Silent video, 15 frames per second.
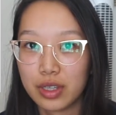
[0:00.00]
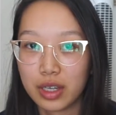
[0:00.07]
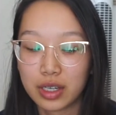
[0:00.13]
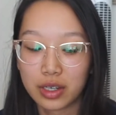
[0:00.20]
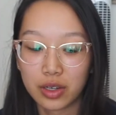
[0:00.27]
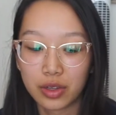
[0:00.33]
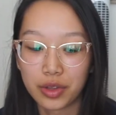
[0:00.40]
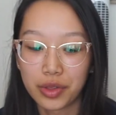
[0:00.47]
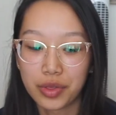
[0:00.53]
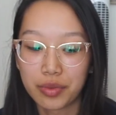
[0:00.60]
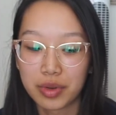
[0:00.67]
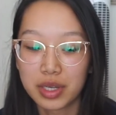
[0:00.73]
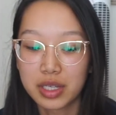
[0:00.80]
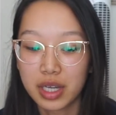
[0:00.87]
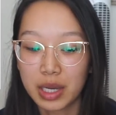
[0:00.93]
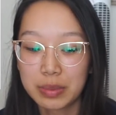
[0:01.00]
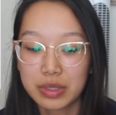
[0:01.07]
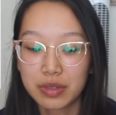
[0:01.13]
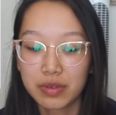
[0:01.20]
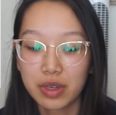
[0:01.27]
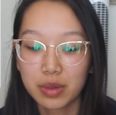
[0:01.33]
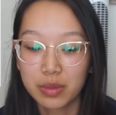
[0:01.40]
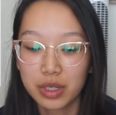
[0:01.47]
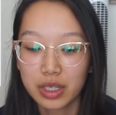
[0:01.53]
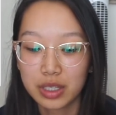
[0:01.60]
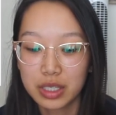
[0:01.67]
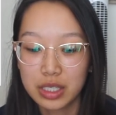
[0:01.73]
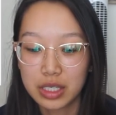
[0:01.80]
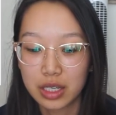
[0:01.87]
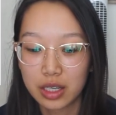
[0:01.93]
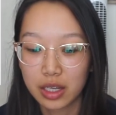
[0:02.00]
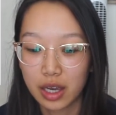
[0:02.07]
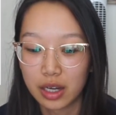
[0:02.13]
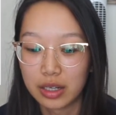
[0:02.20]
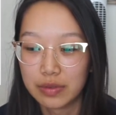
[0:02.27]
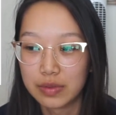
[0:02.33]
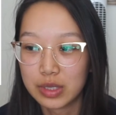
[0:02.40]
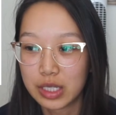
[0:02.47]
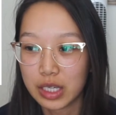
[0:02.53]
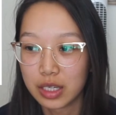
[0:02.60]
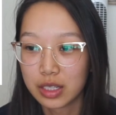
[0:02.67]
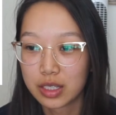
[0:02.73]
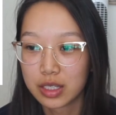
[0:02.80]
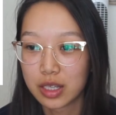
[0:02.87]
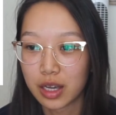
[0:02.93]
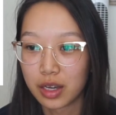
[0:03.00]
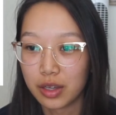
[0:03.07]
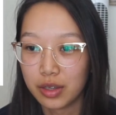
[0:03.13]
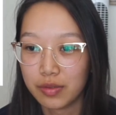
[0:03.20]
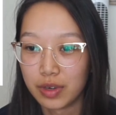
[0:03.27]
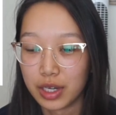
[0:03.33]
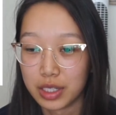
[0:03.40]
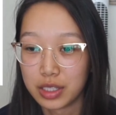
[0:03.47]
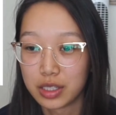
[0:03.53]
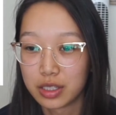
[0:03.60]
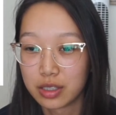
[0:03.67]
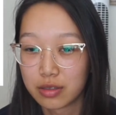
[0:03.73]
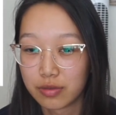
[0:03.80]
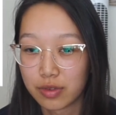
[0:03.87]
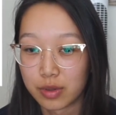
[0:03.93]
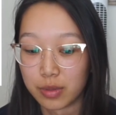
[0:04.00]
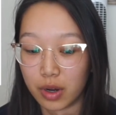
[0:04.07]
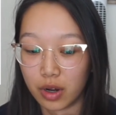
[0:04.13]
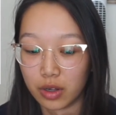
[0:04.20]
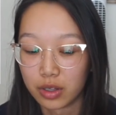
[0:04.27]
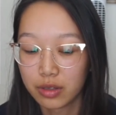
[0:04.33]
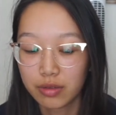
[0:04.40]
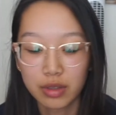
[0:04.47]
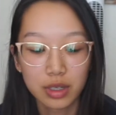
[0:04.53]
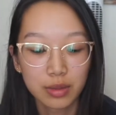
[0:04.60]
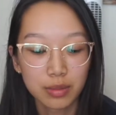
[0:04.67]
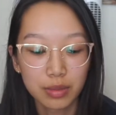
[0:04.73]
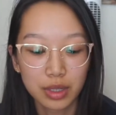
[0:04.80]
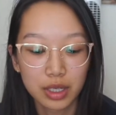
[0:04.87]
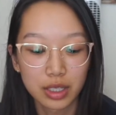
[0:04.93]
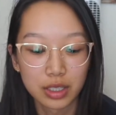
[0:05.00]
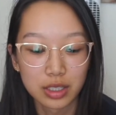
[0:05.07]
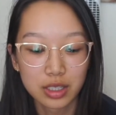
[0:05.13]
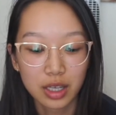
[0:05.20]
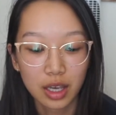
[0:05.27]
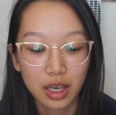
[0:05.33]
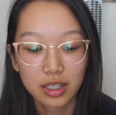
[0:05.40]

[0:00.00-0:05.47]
like the 3 types of gamines and kind of take style advice from all of them, because